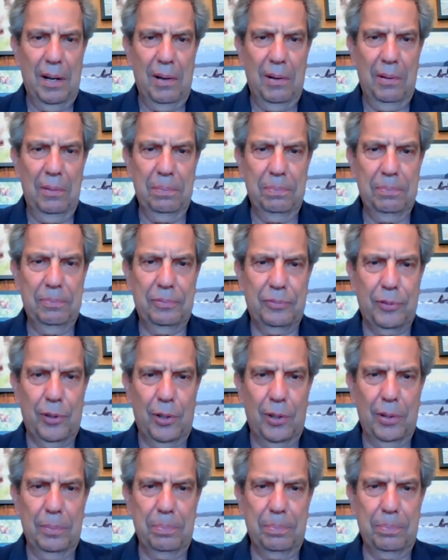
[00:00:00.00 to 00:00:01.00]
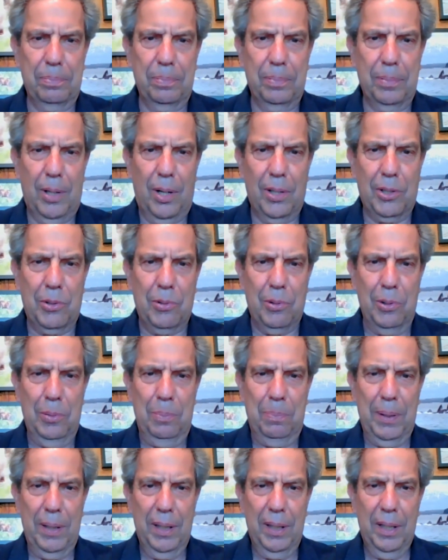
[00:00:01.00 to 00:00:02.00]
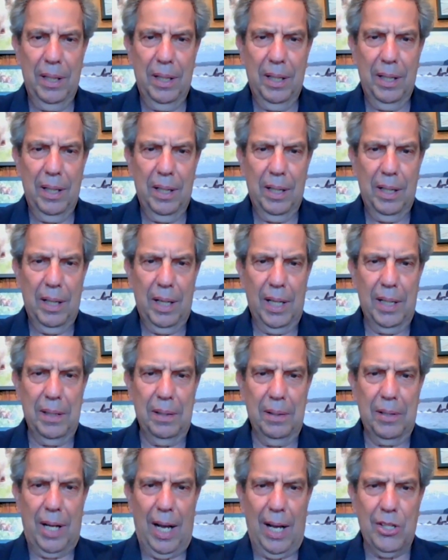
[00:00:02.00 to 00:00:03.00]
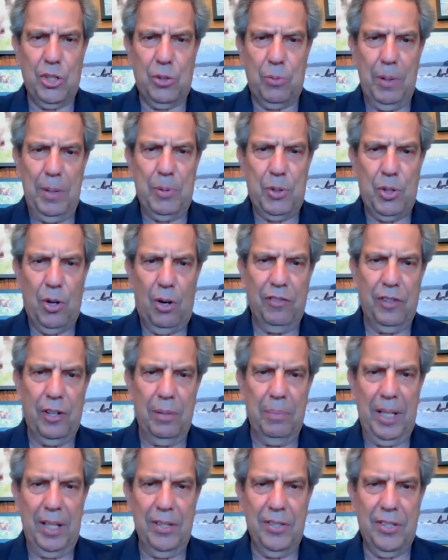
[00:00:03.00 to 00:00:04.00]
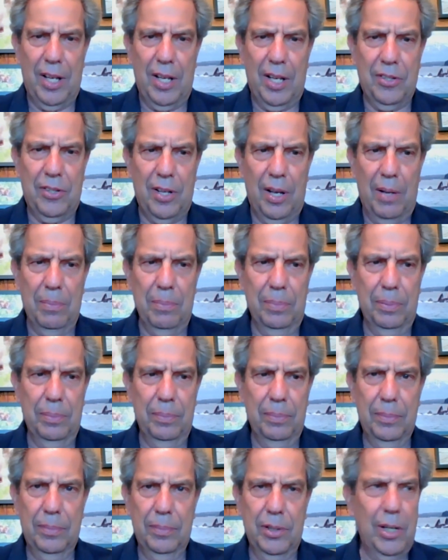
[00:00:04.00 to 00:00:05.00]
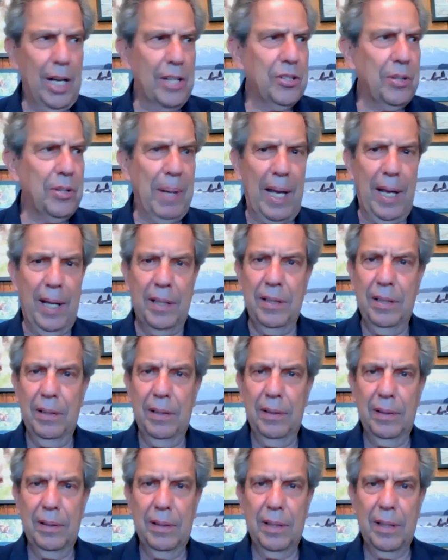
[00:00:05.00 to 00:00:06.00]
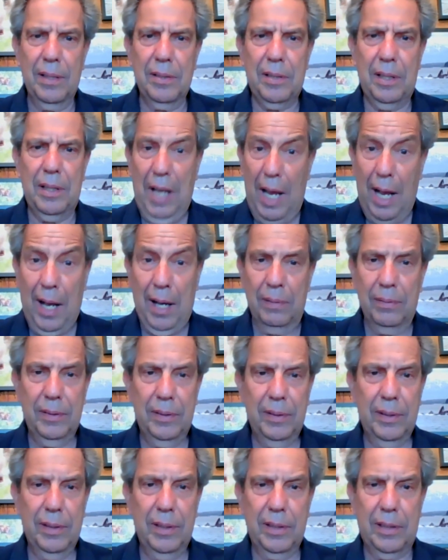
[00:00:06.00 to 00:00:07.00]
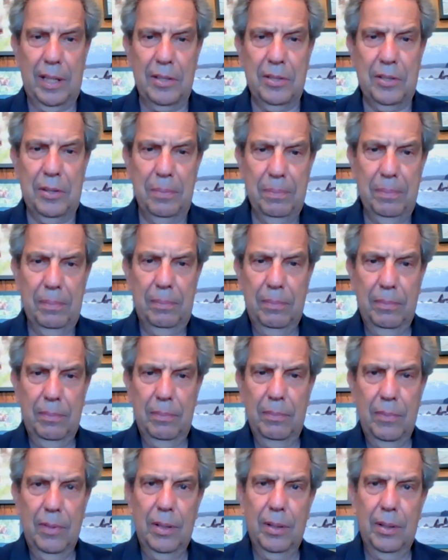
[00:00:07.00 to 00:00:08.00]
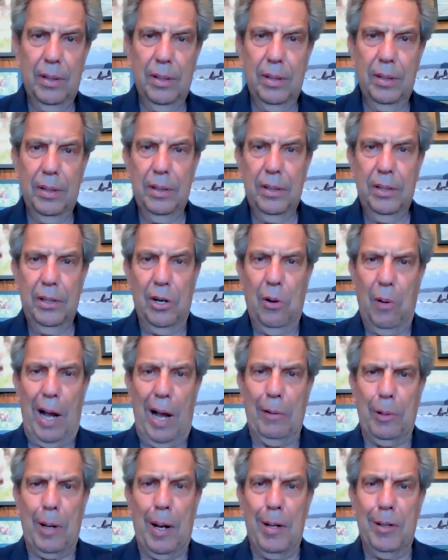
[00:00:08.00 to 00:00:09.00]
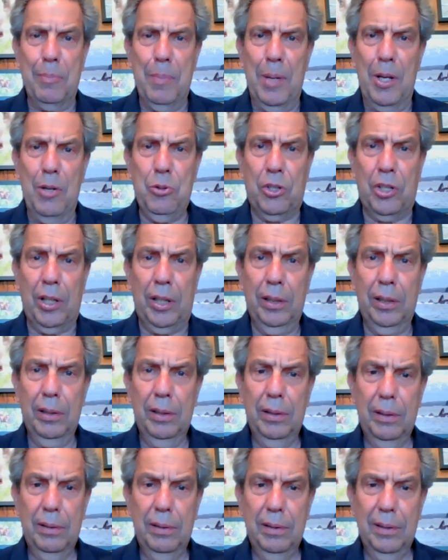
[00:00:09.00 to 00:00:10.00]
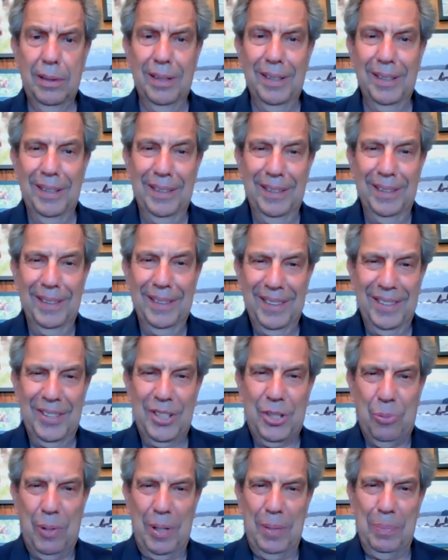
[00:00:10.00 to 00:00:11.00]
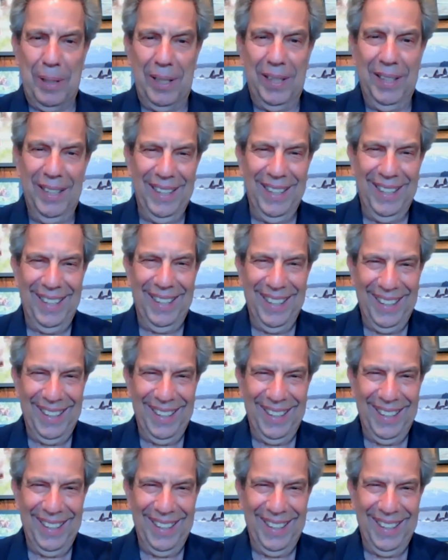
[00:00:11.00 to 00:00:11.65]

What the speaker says: you know, for our group. And the guy sweeps over to me. He says, "You guys a band?" I said, "Yeah." He says, "You know, I write music." He's sweeping.